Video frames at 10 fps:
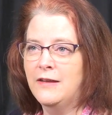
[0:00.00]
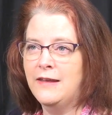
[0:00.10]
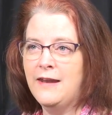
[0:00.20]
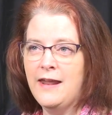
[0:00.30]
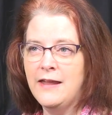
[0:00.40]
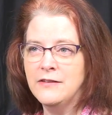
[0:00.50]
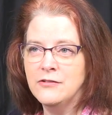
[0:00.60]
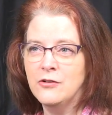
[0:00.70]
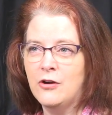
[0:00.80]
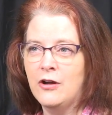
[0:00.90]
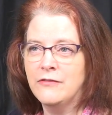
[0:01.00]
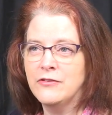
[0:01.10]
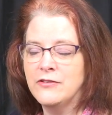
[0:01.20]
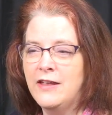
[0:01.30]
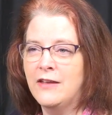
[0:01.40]
It has to
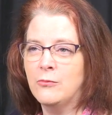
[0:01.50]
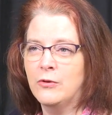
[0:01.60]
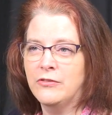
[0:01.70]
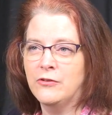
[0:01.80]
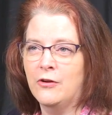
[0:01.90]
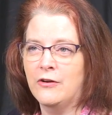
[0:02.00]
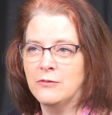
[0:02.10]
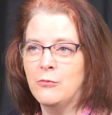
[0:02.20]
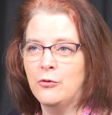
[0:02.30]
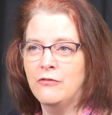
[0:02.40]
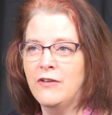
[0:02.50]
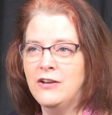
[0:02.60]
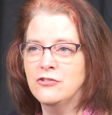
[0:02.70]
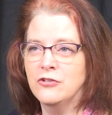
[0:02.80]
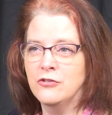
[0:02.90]
offset what the dog's
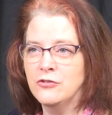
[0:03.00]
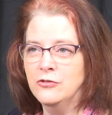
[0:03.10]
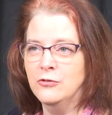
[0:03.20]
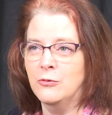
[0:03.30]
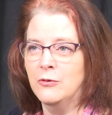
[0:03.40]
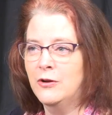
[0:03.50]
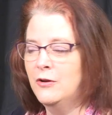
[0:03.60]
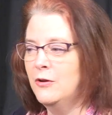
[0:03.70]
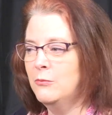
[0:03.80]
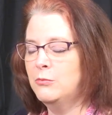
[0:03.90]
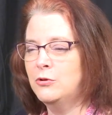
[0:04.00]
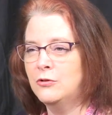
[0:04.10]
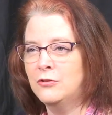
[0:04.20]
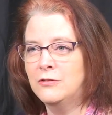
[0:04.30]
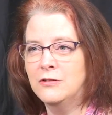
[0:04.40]
motivation to
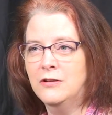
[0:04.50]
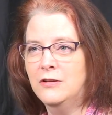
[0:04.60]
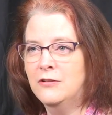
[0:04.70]
pull,